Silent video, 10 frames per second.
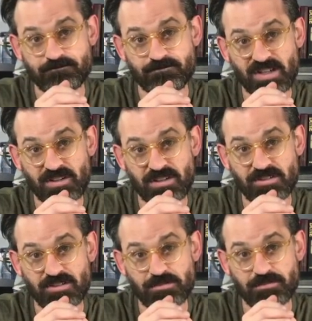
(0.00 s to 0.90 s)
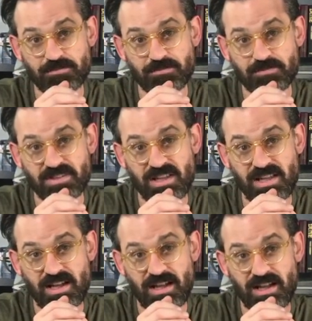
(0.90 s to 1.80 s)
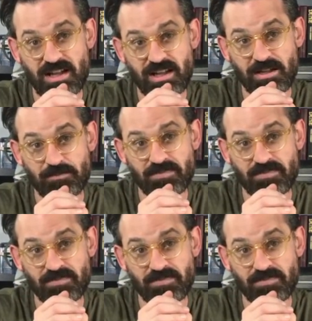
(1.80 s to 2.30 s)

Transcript: There it is. Uh,